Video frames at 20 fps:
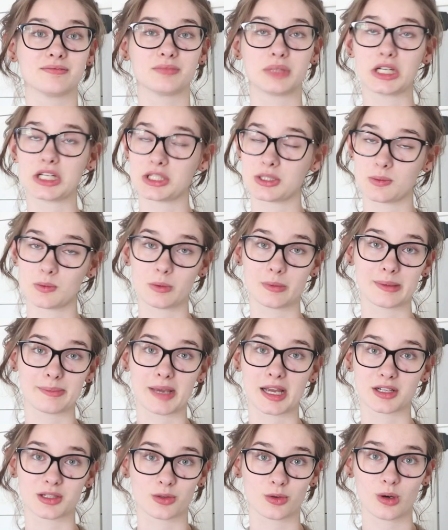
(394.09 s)
pretty soon we'll be
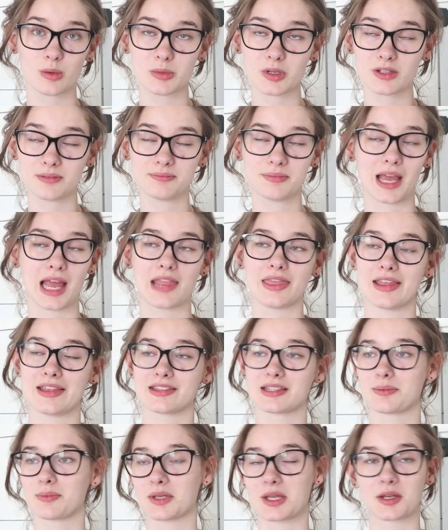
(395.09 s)
back to normal and
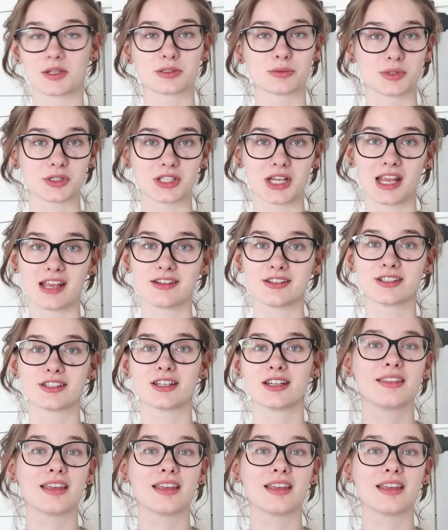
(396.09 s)
then else will change.